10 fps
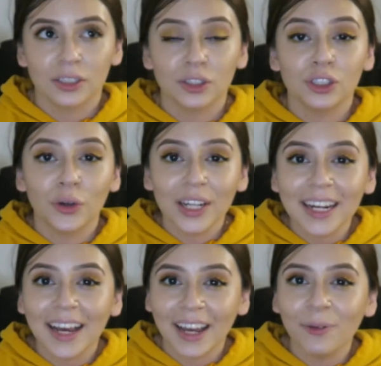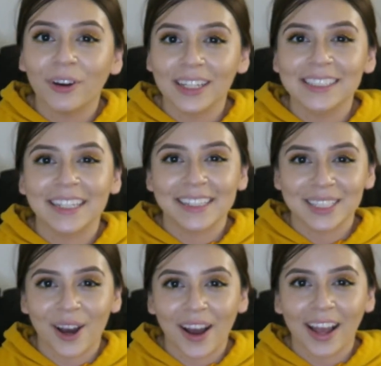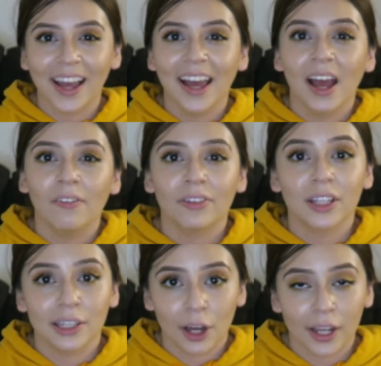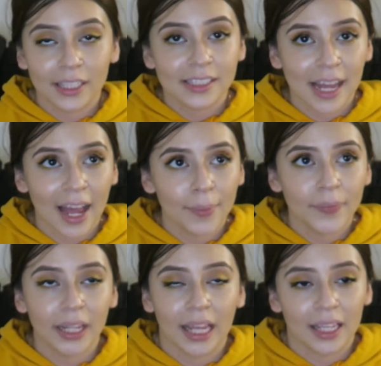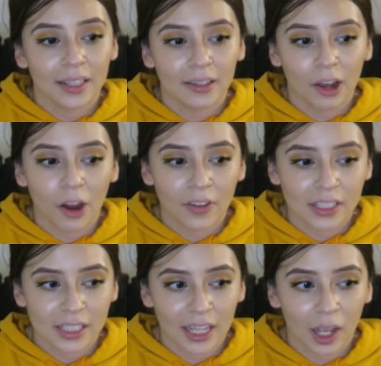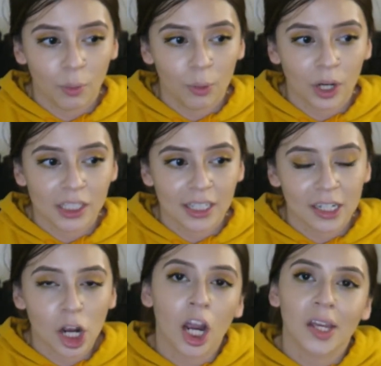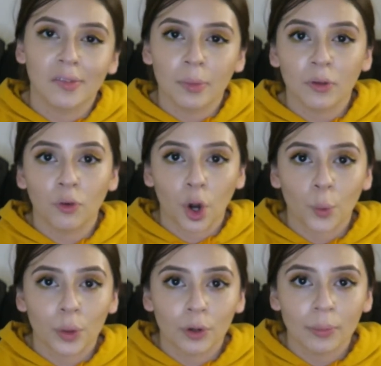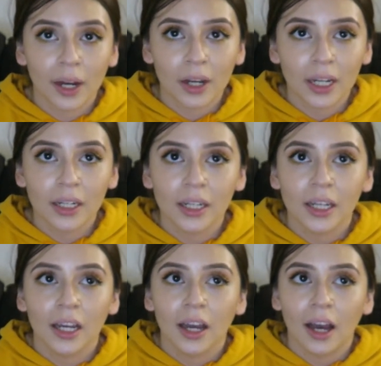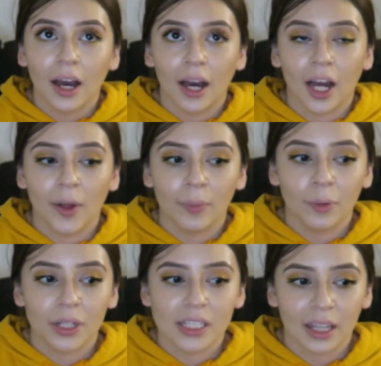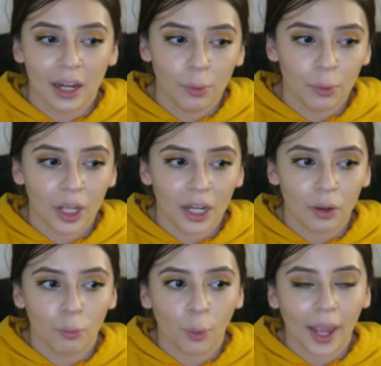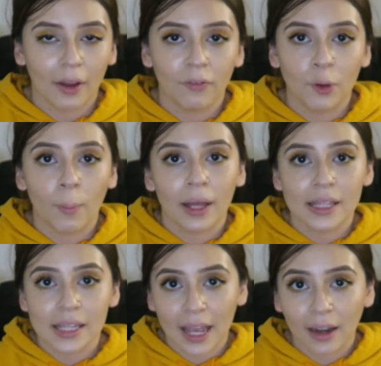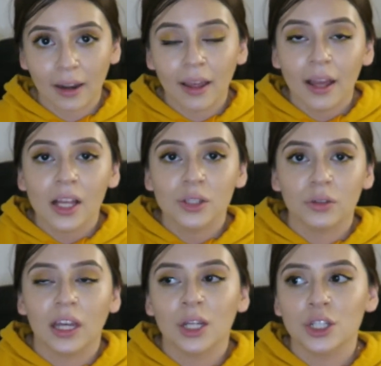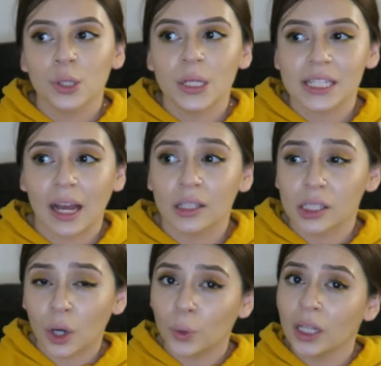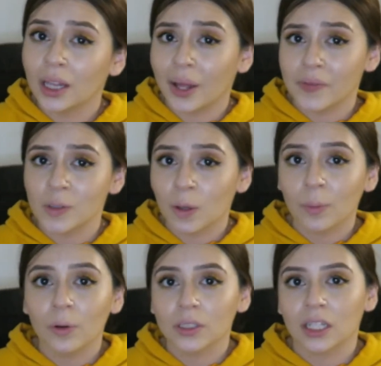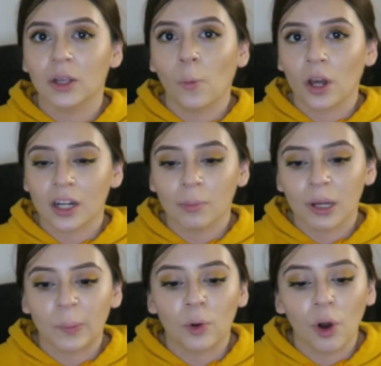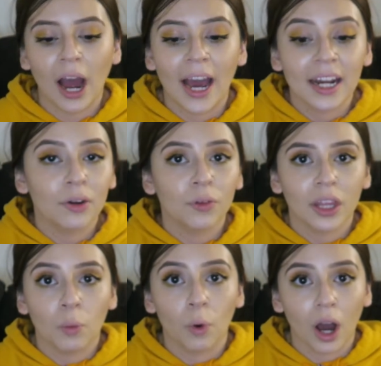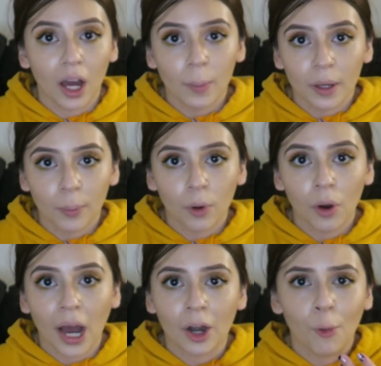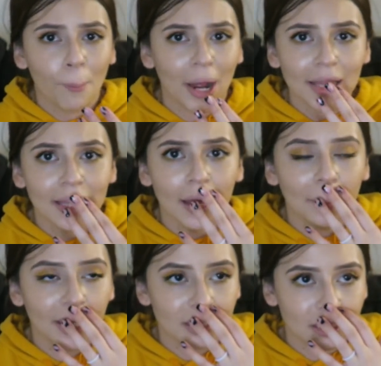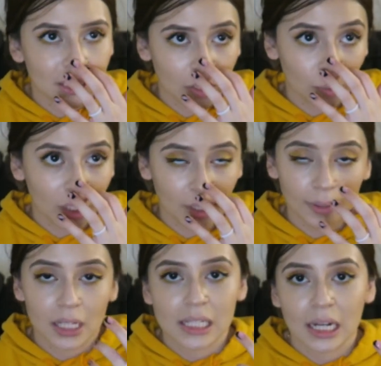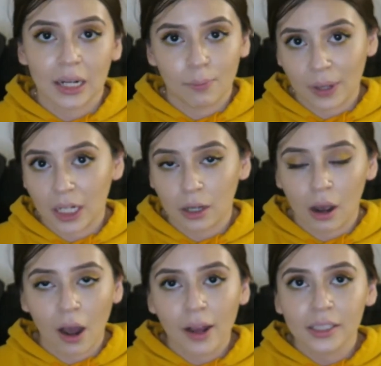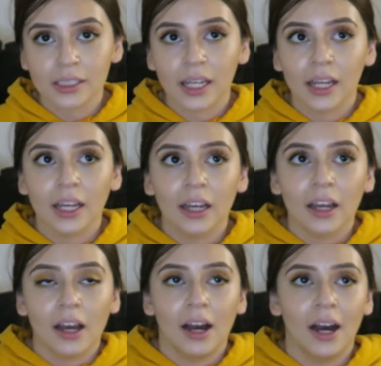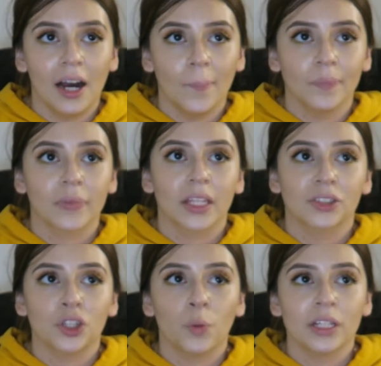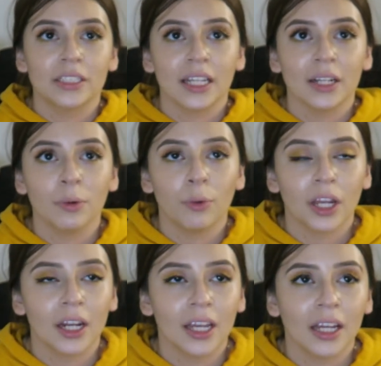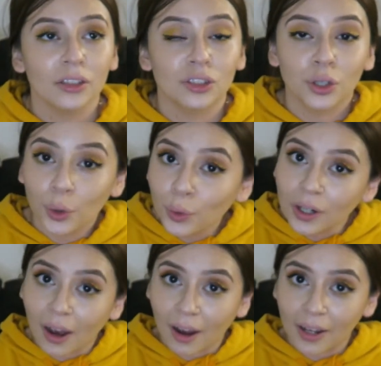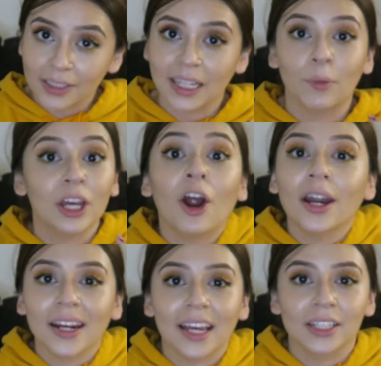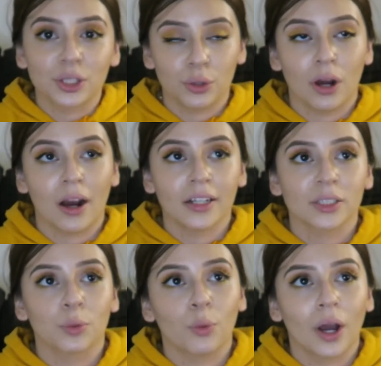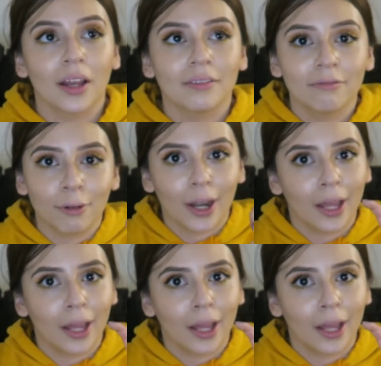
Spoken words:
so Tony and I wanted to get a dog for the longest time. Like, obviously we wanted to get a dog even before we were married, but we decided we were gonna wait a few months in. So the issue is that Tony loves pit bulls and he wanted a pit bull. I didn't really want a pit bull. I don't mind them, I just didn't want them because they're big dogs. So we decided we were gonna get 2 dogs, that we are gonna get 2 dogs, one for